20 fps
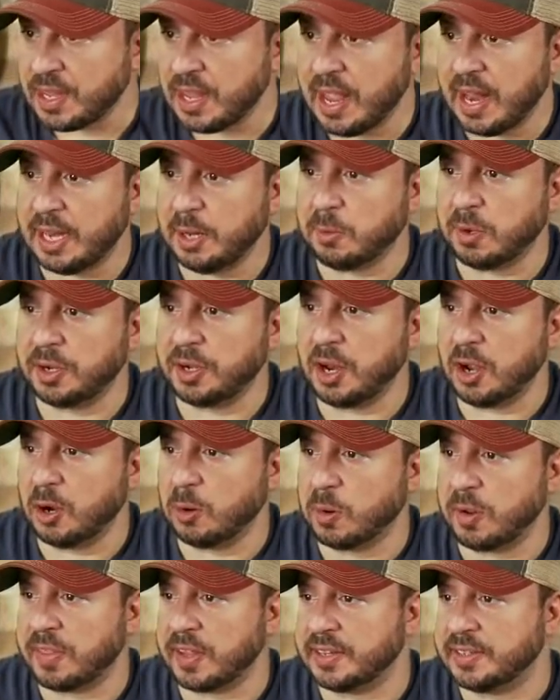Anyone
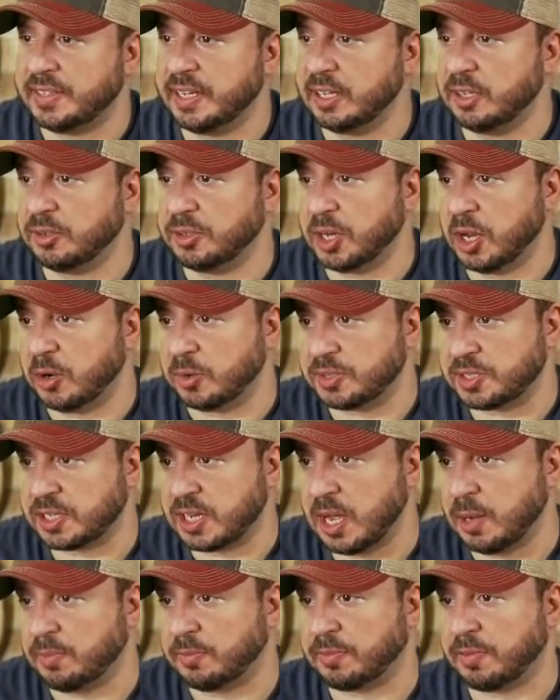know where the dill notes
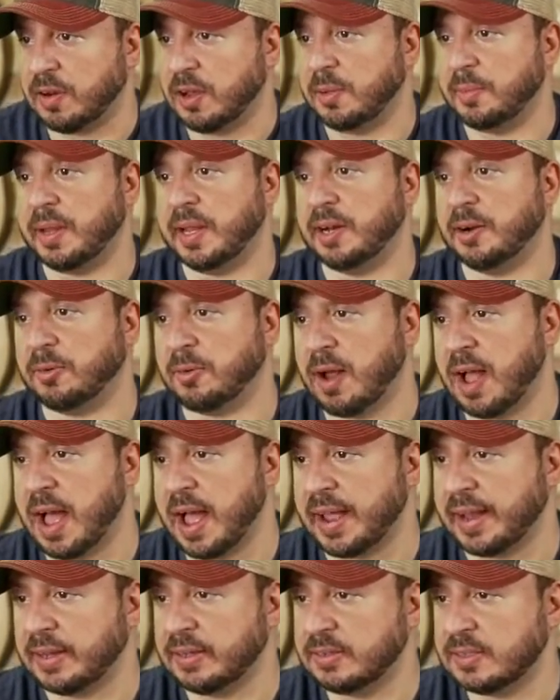come from in
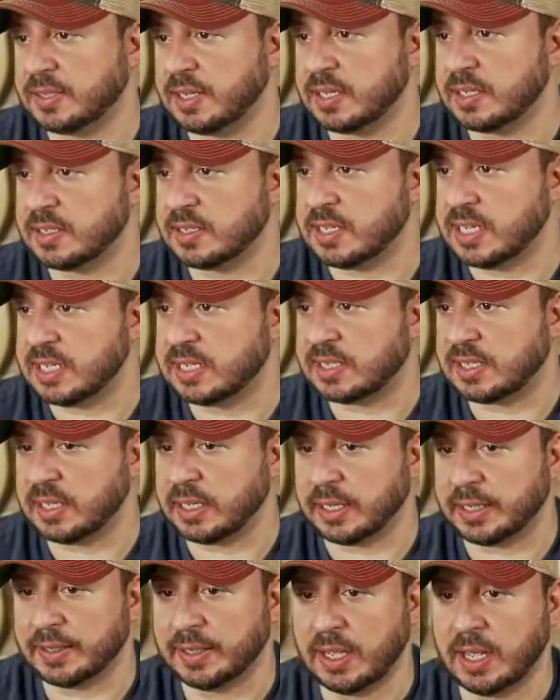Arai? Says
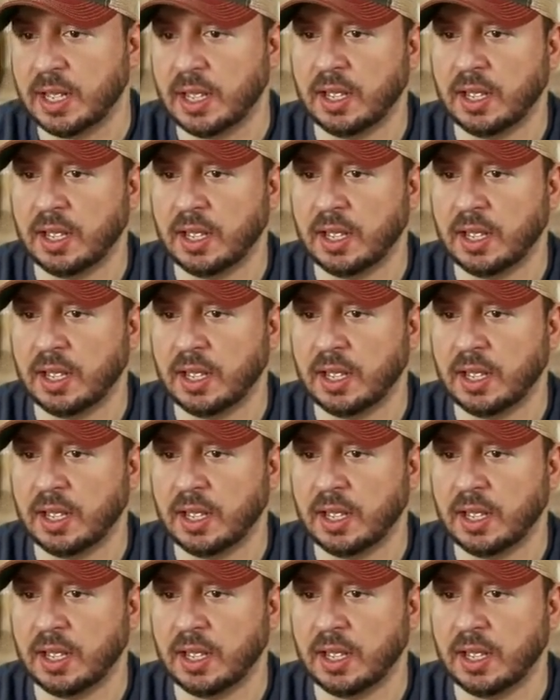DC.